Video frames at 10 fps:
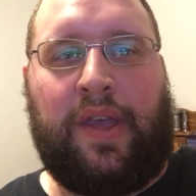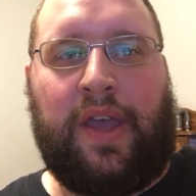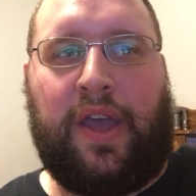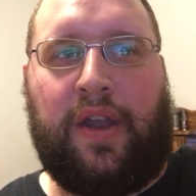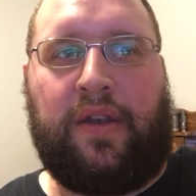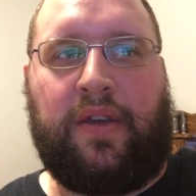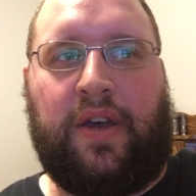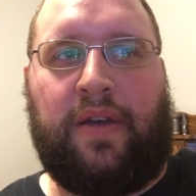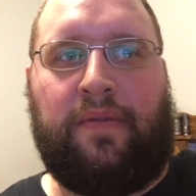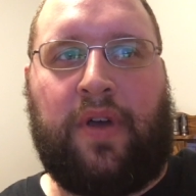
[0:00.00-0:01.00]
And
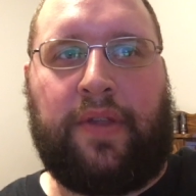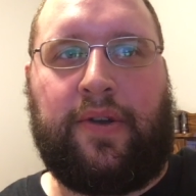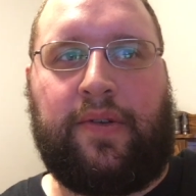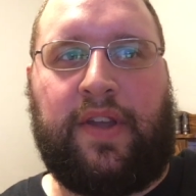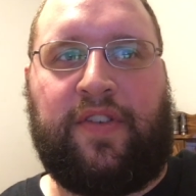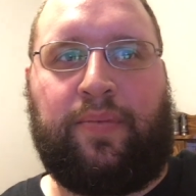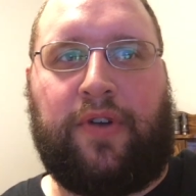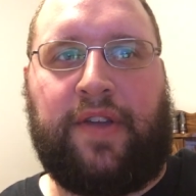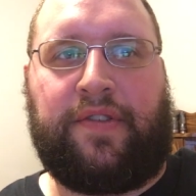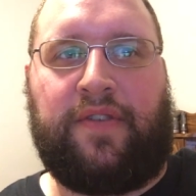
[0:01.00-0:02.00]
although David
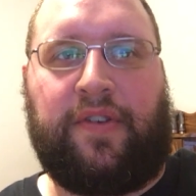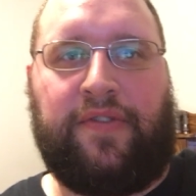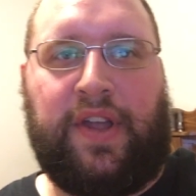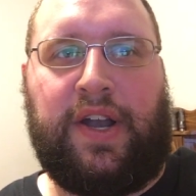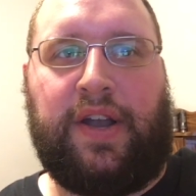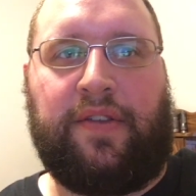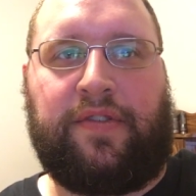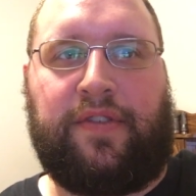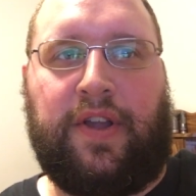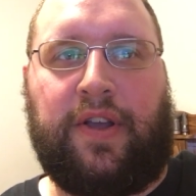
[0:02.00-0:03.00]
Price never fit in as
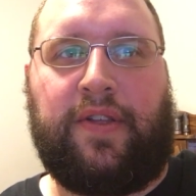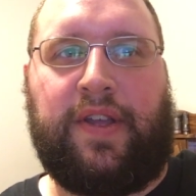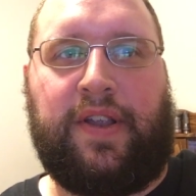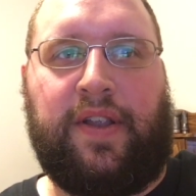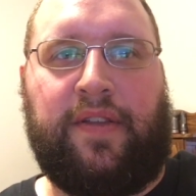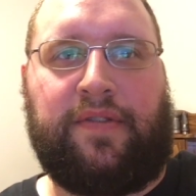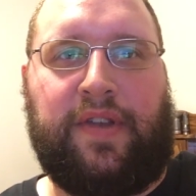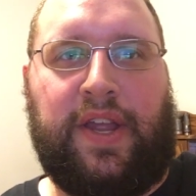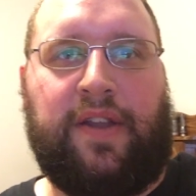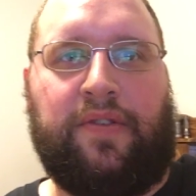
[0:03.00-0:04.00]
snugly and as
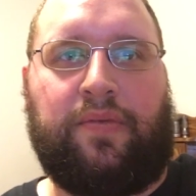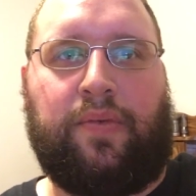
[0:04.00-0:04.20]
neat as